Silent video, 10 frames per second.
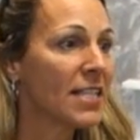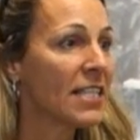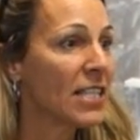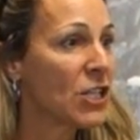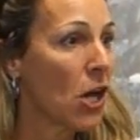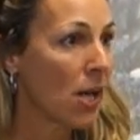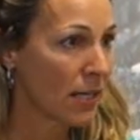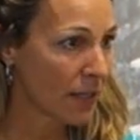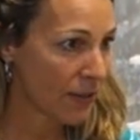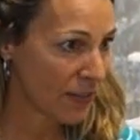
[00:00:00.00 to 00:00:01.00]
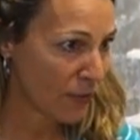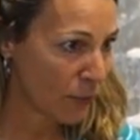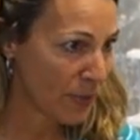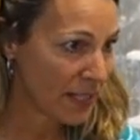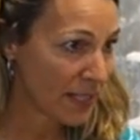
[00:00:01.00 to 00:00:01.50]
syntonic
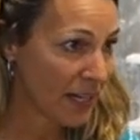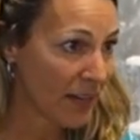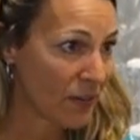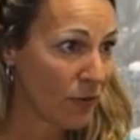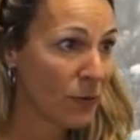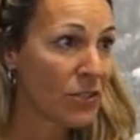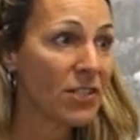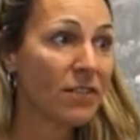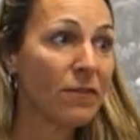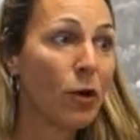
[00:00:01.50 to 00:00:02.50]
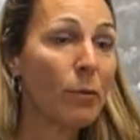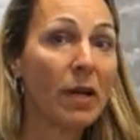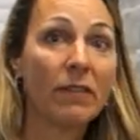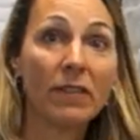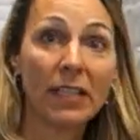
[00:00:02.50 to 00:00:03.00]
therapy together, which is a form
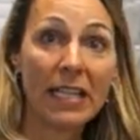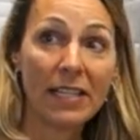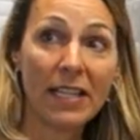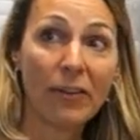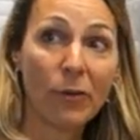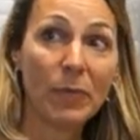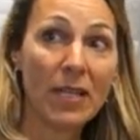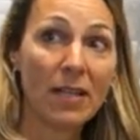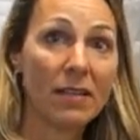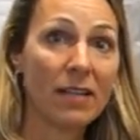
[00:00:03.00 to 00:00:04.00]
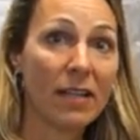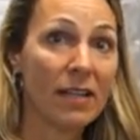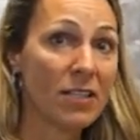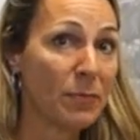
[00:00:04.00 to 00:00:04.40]
of light therapy that has